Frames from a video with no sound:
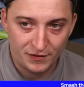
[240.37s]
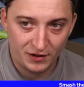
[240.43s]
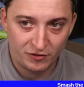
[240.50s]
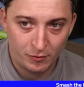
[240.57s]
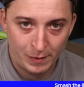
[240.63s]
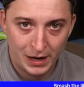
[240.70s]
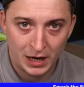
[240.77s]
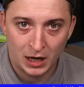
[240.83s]
for
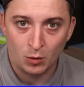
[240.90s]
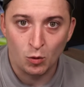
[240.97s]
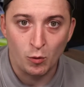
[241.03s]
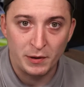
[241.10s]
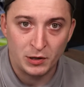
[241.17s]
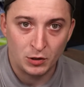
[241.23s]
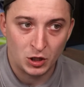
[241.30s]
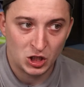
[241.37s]
me. And I will be
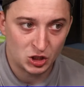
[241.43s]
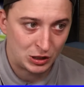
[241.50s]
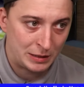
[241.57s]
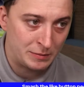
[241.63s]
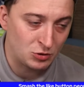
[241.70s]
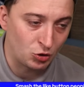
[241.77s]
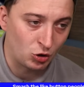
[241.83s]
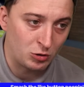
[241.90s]
doing a stream
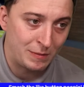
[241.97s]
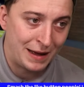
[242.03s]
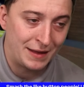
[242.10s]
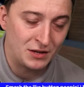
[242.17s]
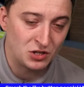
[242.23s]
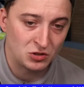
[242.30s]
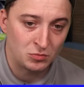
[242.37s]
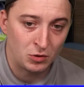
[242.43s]
talking about this
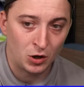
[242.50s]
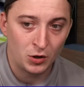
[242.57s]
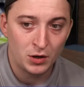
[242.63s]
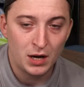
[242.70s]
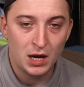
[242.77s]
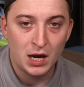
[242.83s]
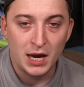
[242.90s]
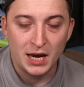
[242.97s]
tomorrow.
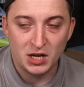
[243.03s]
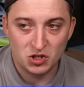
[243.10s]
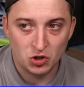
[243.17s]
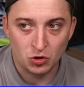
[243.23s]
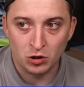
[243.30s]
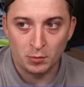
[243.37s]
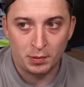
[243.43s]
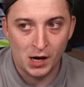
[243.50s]
It's still
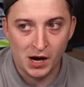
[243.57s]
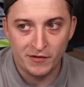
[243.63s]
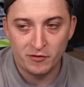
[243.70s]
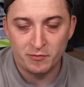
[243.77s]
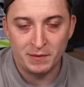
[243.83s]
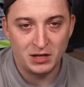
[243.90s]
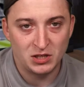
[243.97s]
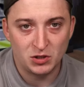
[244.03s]
not perfect for
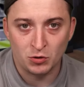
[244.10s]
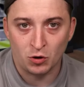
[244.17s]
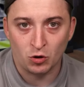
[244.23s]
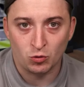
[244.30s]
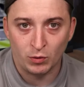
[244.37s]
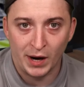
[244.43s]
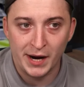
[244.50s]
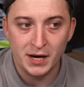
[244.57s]
me. It's still not
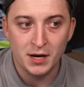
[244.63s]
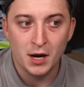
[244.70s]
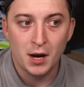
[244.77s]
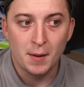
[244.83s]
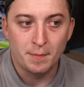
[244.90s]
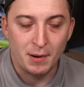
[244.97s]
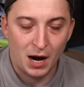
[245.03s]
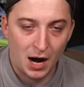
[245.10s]
great.
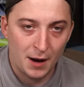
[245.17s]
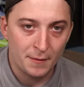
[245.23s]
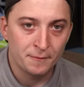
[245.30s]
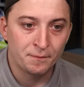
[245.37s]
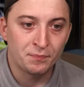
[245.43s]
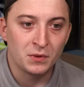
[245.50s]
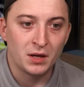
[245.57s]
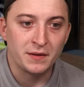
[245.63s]
But
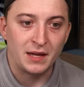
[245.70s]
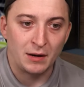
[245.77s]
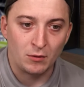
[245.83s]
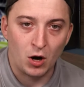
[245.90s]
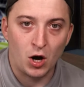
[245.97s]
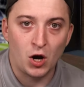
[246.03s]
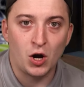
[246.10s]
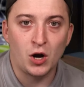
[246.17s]
there
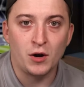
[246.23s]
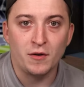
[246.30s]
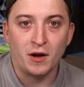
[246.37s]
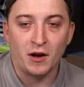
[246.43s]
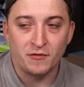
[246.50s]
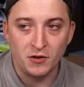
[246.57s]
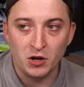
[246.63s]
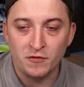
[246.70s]
are a
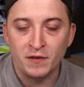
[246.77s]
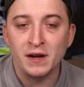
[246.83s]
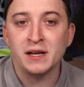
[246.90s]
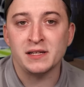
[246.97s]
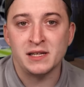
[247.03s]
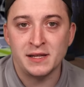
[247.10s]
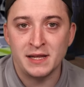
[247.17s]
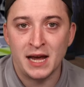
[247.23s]
few things
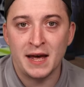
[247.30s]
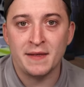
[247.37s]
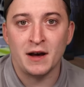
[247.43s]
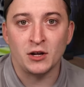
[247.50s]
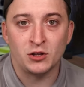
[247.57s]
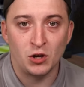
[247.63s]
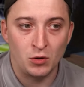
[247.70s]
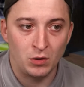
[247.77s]
in there that I
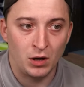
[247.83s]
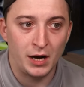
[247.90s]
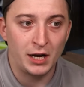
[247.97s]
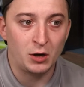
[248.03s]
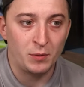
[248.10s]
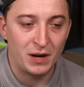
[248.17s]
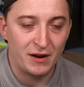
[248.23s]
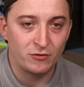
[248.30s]
do like.
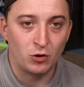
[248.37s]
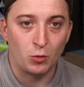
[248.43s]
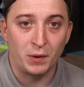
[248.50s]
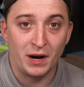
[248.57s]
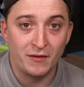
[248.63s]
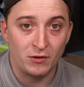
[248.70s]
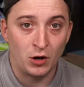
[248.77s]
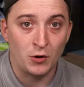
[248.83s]
We have
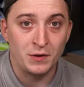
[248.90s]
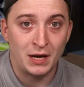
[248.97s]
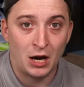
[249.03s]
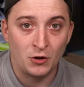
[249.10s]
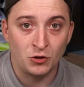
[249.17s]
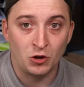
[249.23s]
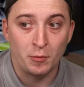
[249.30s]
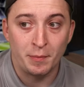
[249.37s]
loaned out
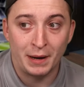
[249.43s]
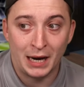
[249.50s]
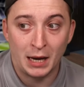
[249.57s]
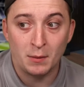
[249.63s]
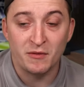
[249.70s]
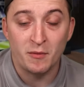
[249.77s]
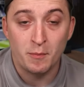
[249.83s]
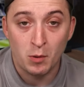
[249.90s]
Ndombele with
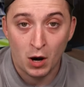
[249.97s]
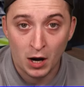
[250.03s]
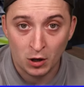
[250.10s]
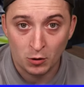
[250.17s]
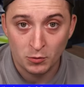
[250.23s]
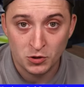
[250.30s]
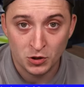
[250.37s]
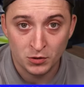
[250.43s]
a buy
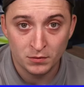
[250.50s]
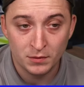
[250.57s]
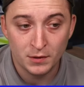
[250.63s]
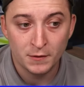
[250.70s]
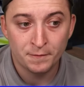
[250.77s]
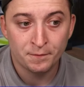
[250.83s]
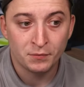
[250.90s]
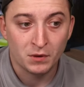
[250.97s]
option,
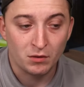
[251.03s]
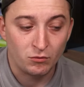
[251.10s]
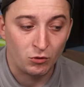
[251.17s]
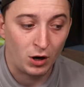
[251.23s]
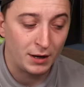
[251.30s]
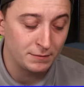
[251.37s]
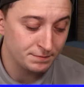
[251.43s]
right?